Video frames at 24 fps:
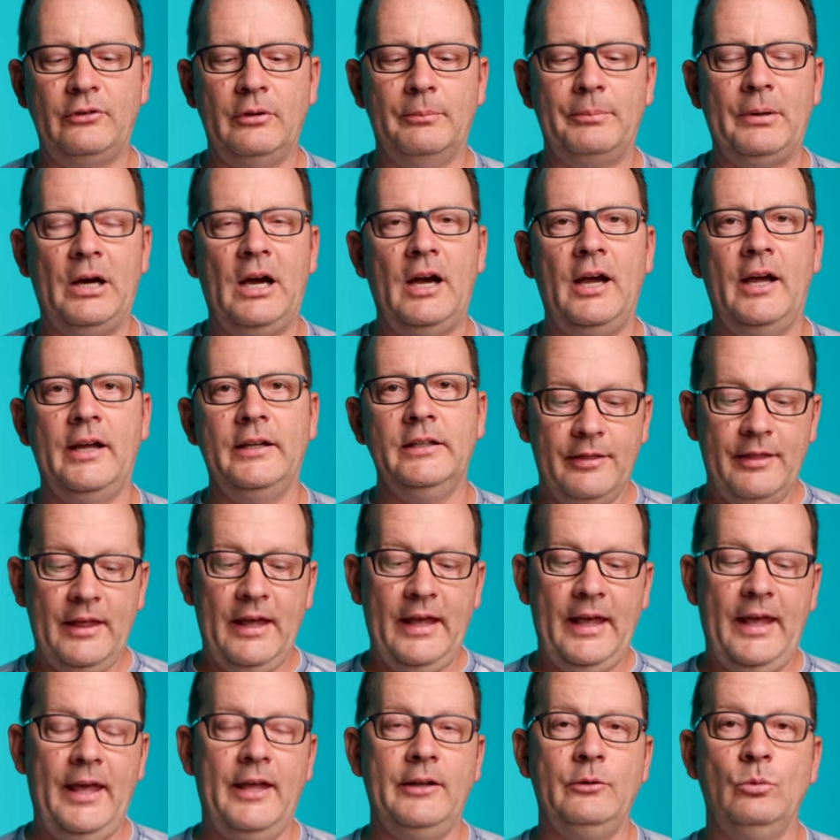to buy the
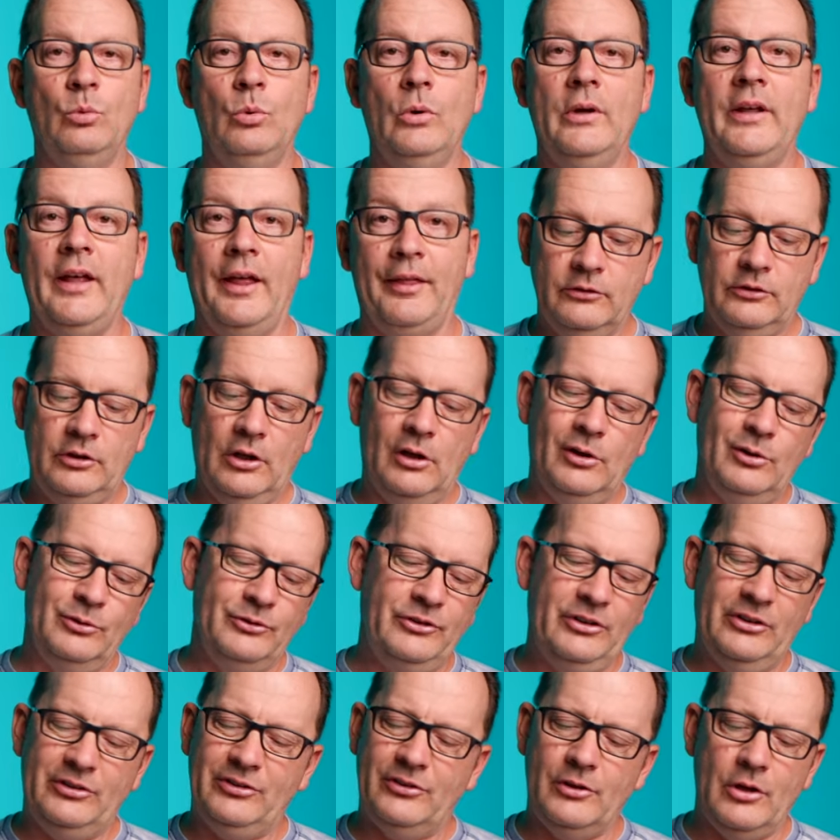head with. So
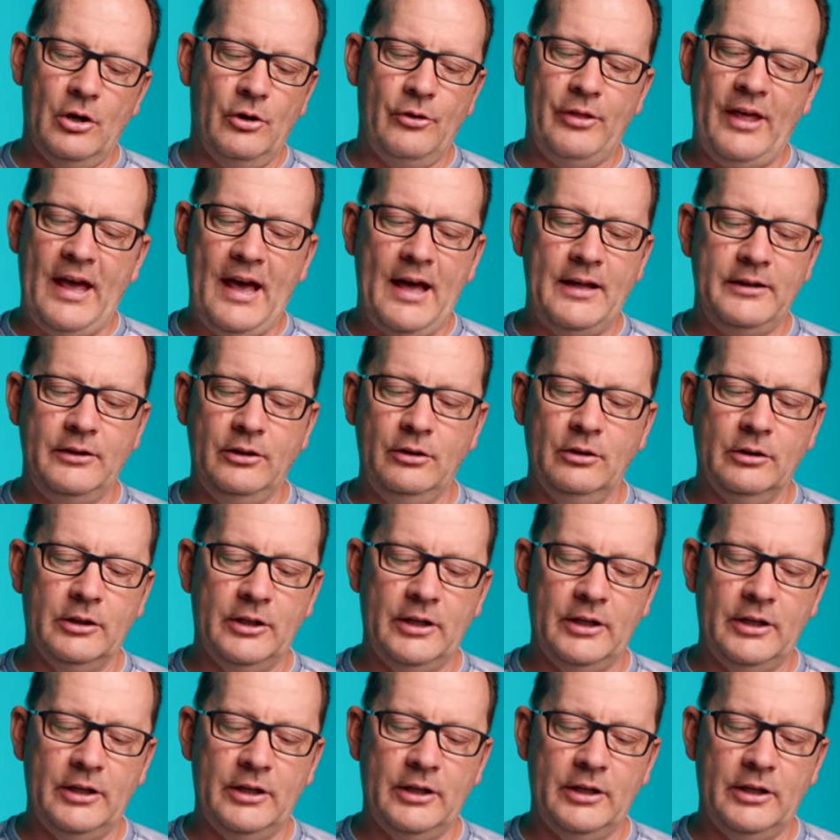just know that you're